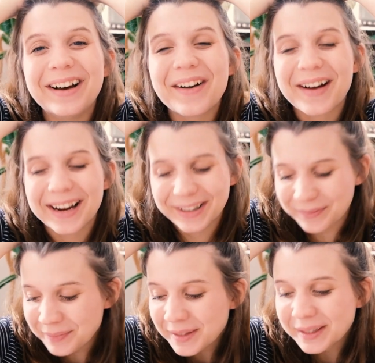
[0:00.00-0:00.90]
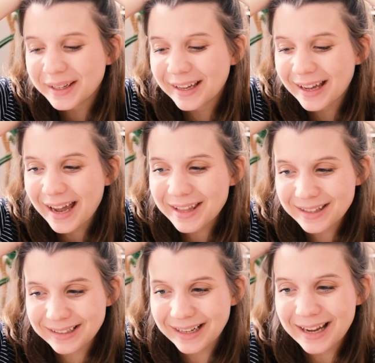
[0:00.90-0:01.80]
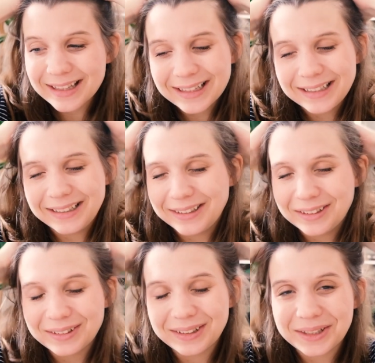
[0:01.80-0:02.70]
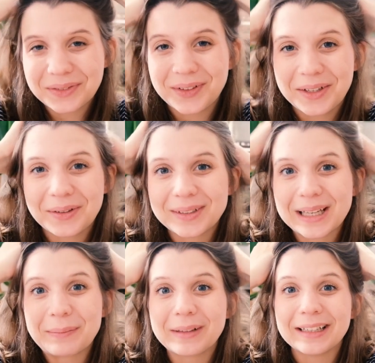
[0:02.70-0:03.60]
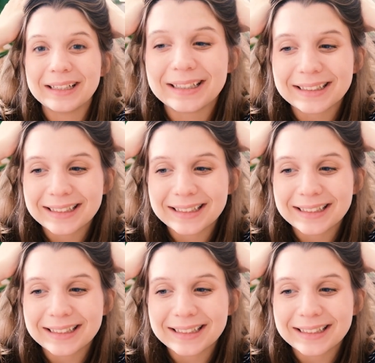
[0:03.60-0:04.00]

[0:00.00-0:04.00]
All right, I think I think I need to close out this video because I'm like,